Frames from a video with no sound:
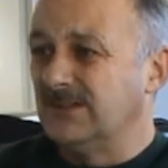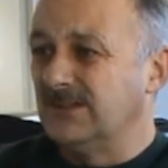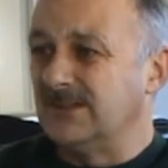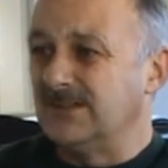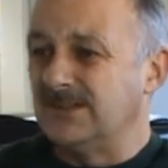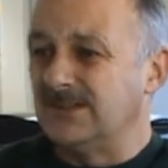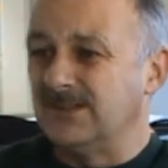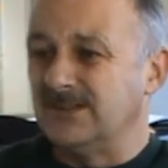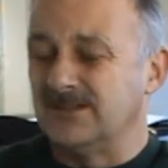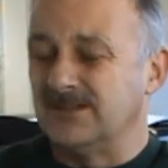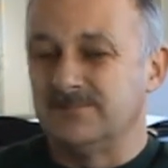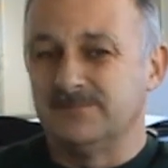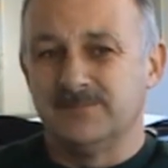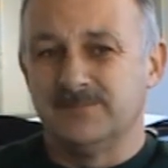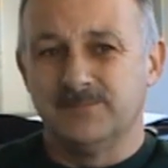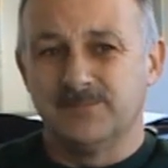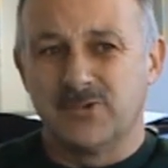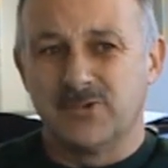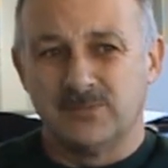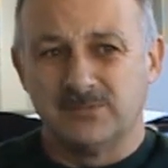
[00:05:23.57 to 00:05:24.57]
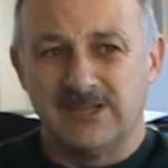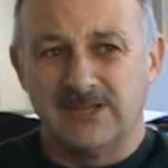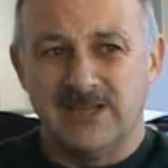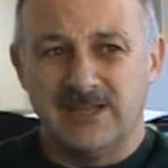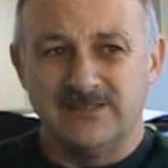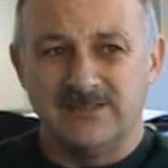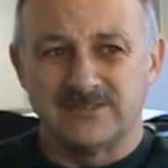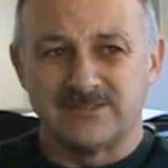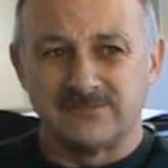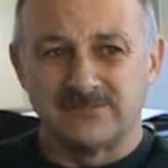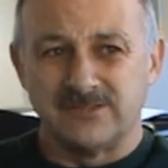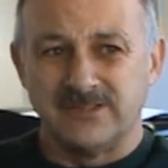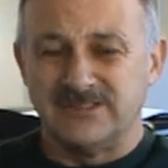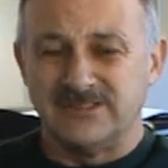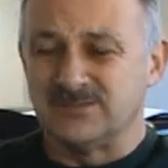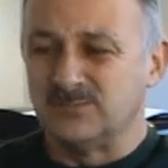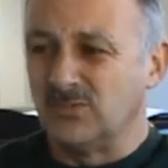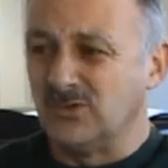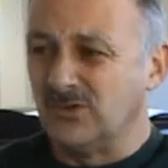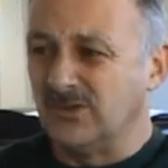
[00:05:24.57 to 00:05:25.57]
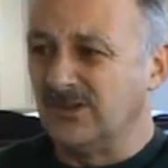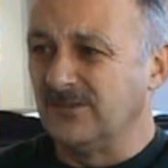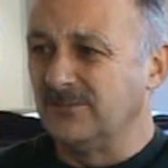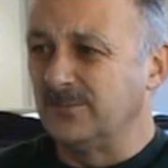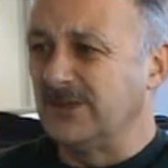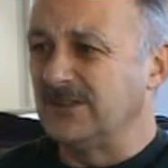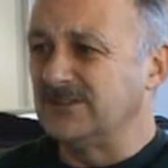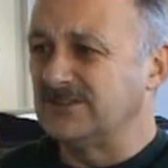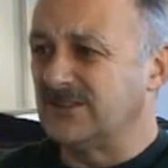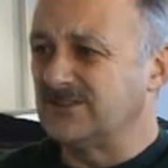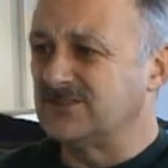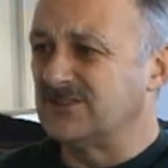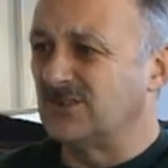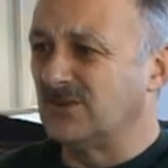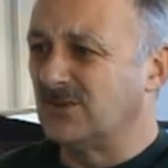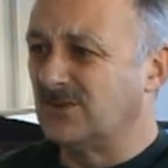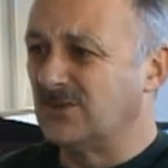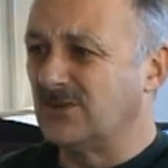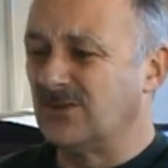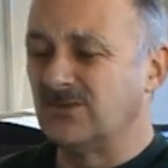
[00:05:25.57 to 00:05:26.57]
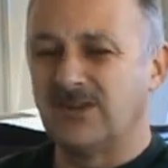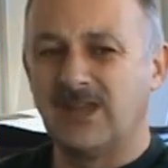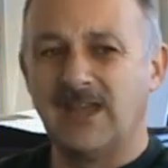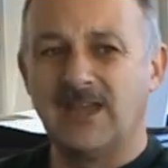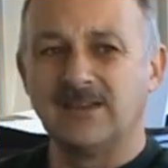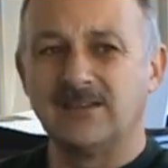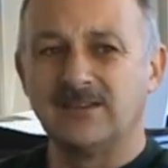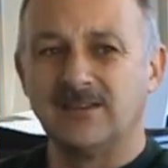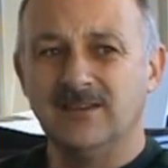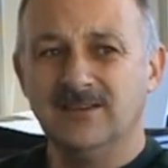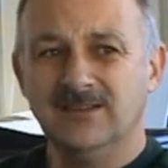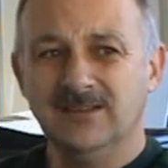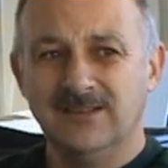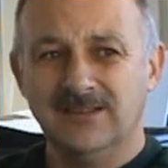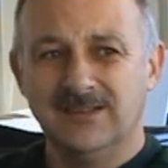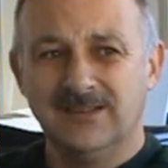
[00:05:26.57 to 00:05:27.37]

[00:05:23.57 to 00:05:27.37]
Probably hence the reason why I've been such a good angler,